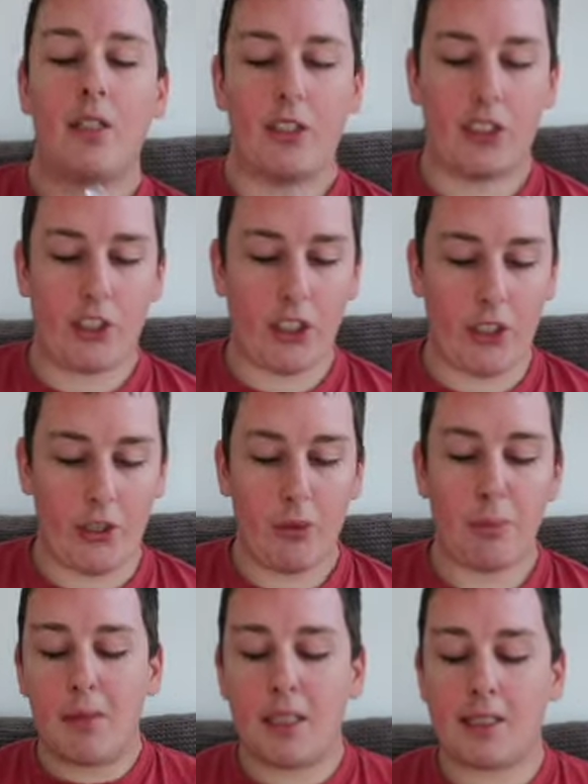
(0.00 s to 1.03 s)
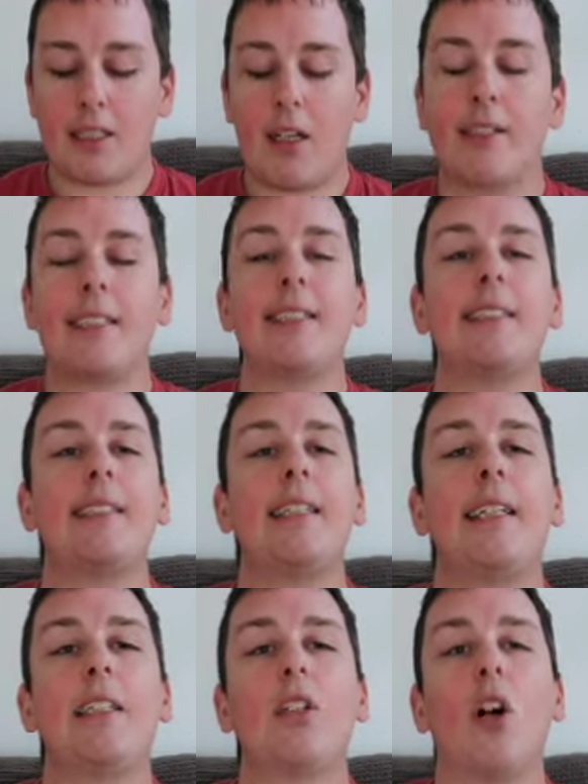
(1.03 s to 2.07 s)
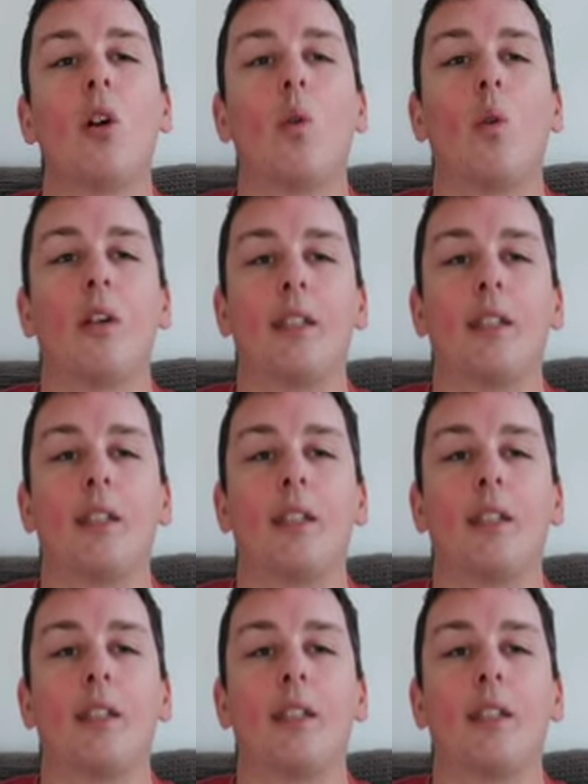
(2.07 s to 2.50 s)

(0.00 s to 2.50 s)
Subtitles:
scoop, but I didn't see a dog one.